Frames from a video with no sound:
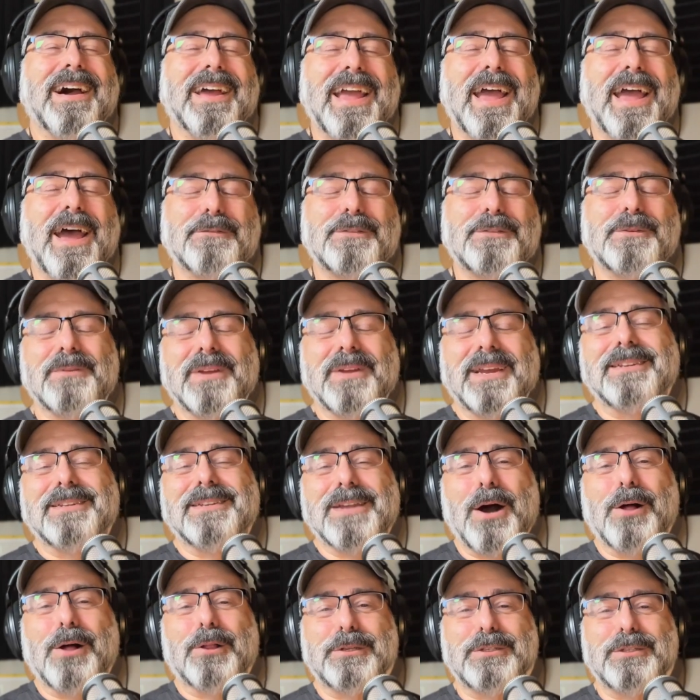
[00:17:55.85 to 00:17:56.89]
I have to
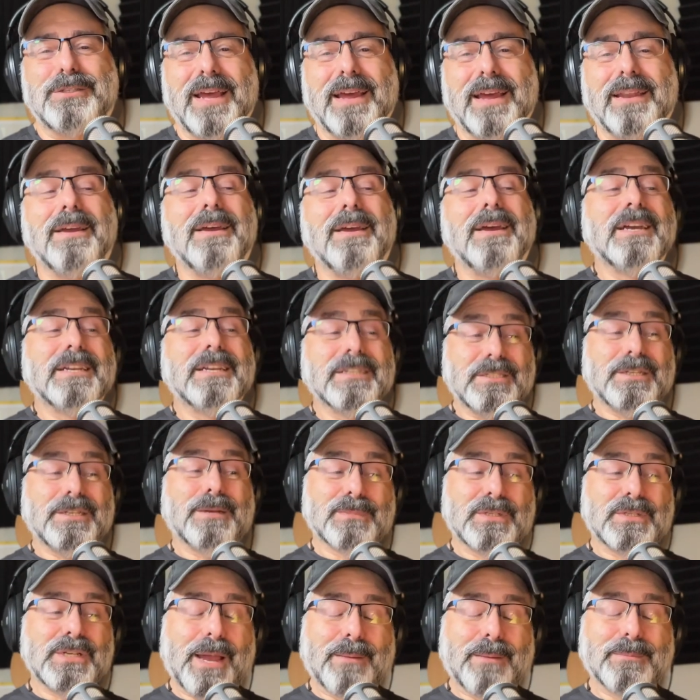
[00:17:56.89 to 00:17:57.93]
acknowledge that
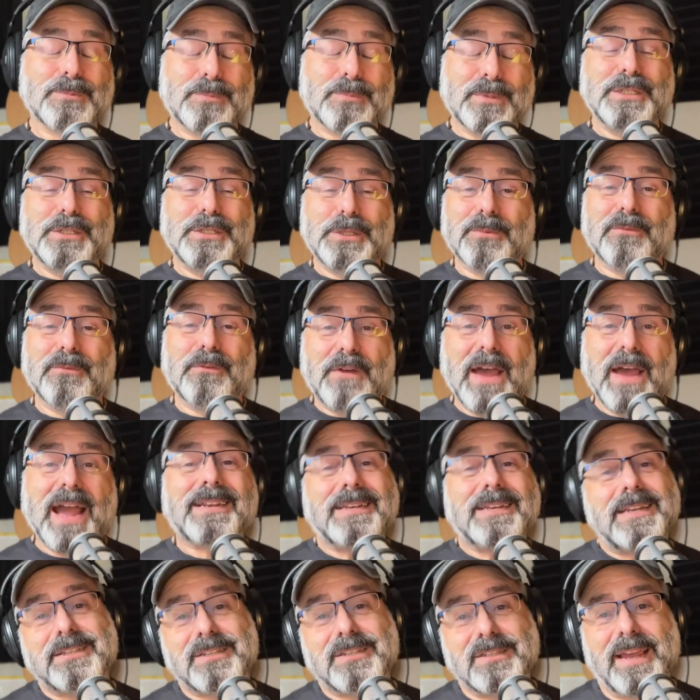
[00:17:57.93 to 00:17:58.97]
sometimes we do in
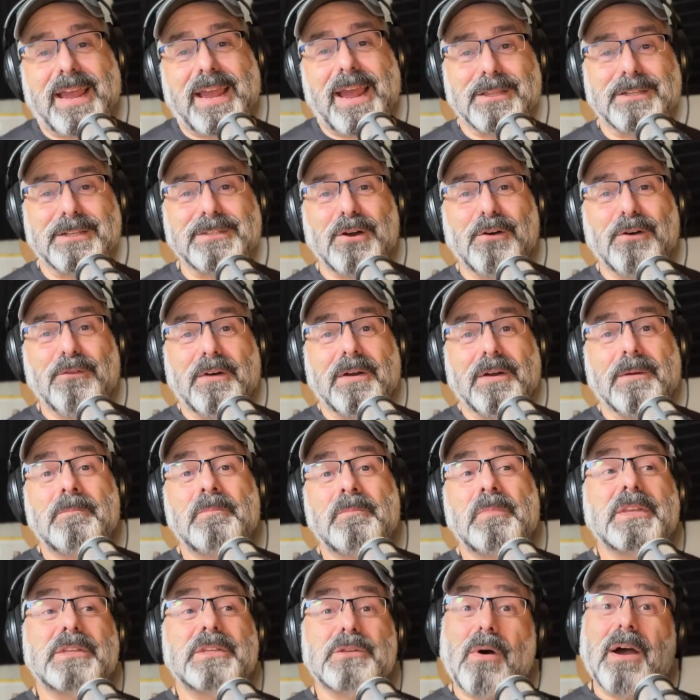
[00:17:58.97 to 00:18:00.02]
fact need to lay on the sofa.
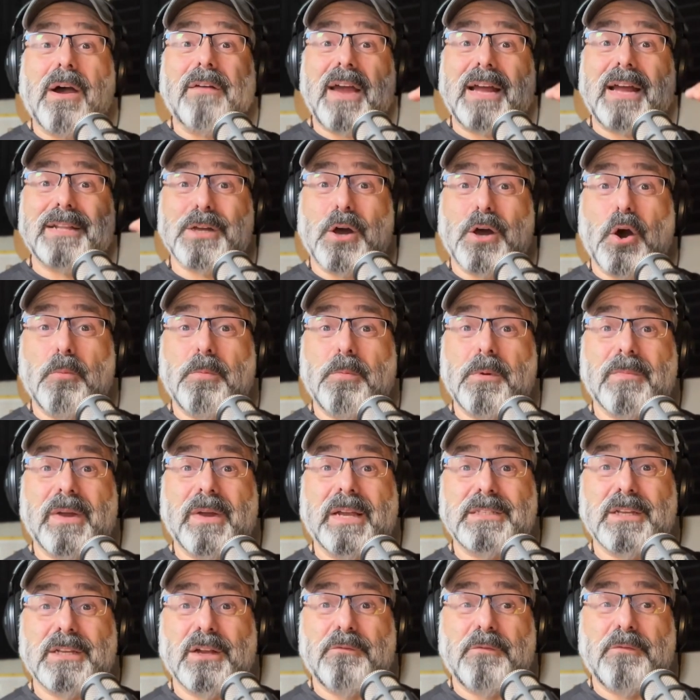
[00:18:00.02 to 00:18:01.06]
So I've had to open
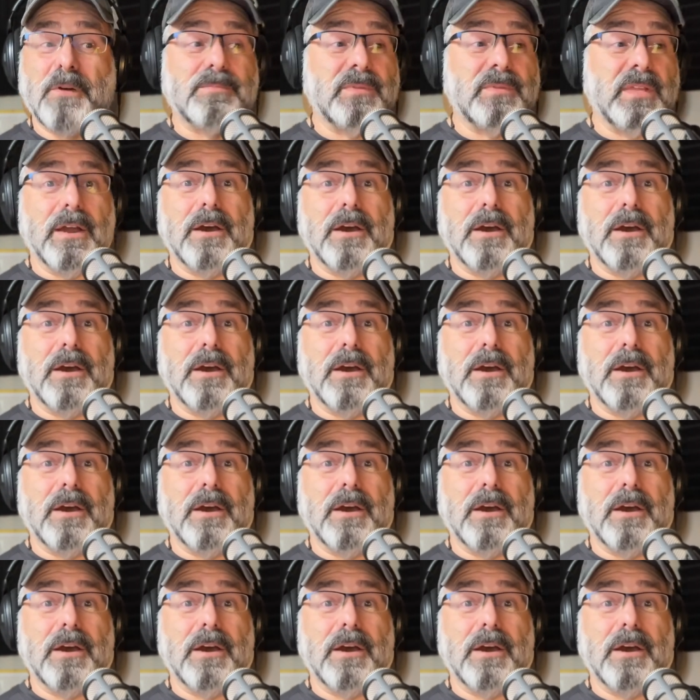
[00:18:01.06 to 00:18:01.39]
myself up